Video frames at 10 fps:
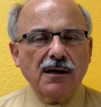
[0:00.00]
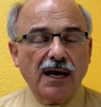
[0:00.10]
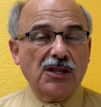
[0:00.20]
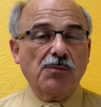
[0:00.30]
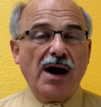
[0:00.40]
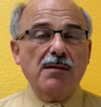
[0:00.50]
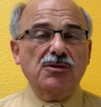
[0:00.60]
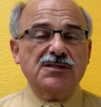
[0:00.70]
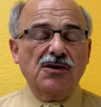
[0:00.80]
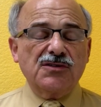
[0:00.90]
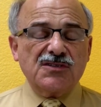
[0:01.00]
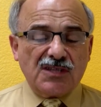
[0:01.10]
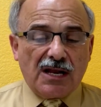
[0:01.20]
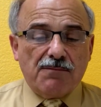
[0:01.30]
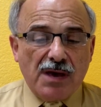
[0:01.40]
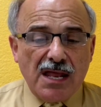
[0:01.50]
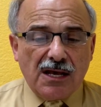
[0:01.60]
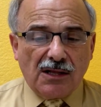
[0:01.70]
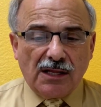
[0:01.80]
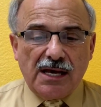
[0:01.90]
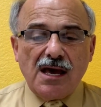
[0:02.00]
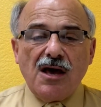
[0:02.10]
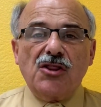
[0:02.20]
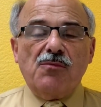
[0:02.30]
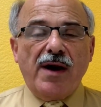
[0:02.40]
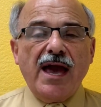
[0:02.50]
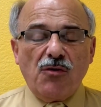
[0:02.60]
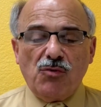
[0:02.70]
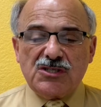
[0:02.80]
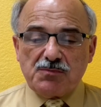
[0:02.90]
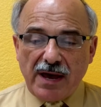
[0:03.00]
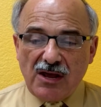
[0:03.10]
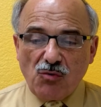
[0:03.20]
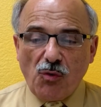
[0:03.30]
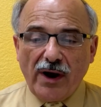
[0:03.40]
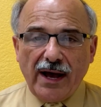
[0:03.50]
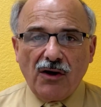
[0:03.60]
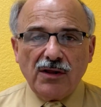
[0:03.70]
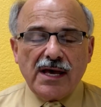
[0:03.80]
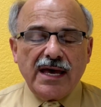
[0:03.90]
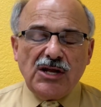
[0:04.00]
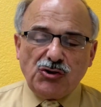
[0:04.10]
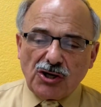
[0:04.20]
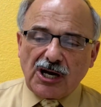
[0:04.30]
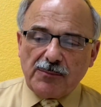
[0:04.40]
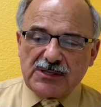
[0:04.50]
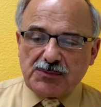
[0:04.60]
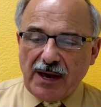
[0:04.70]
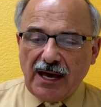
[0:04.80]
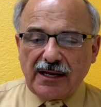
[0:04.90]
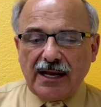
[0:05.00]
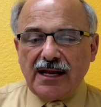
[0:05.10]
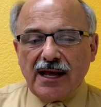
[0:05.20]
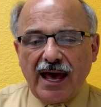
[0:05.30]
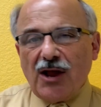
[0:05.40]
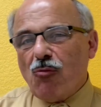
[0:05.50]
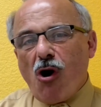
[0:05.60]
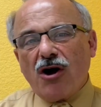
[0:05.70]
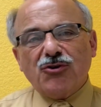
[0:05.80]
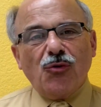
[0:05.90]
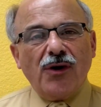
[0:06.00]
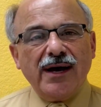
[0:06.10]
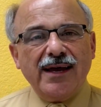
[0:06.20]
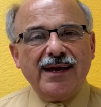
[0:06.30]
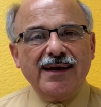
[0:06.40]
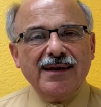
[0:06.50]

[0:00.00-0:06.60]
And the Bible tells us that immediately the man was made well. He took up his bed and walked away.